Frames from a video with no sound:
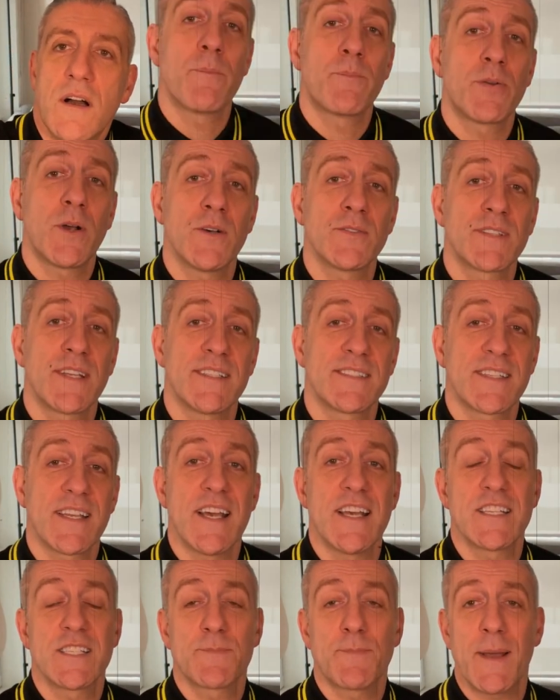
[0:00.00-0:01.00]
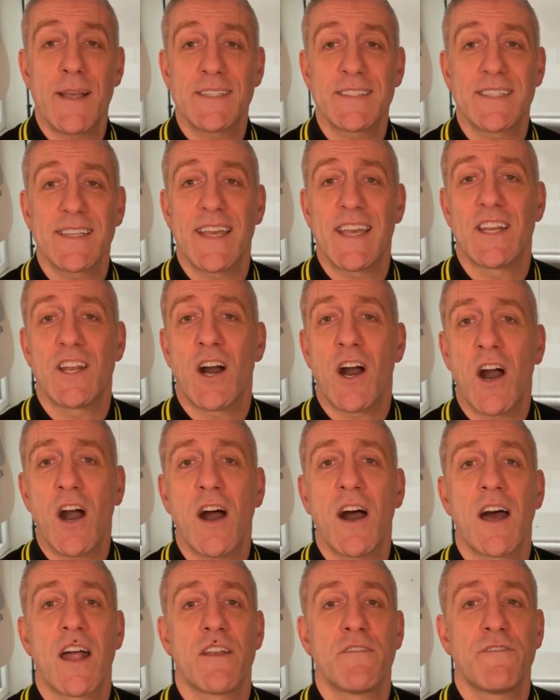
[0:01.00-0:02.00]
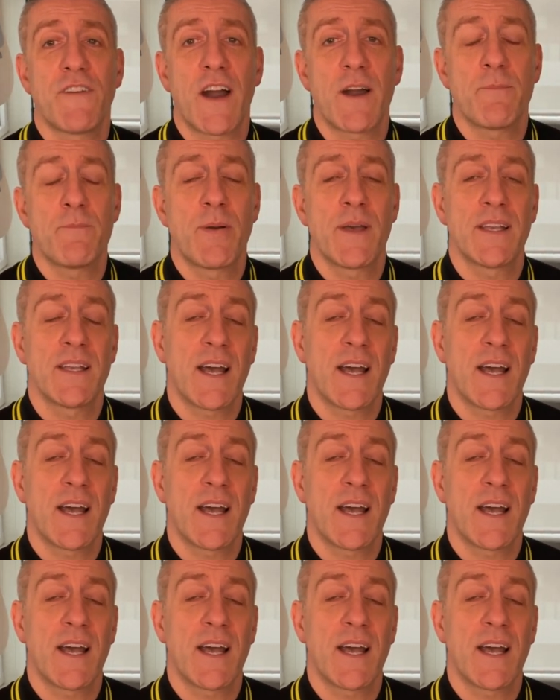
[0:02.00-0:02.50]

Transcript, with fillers: process, especially in a hot and fat,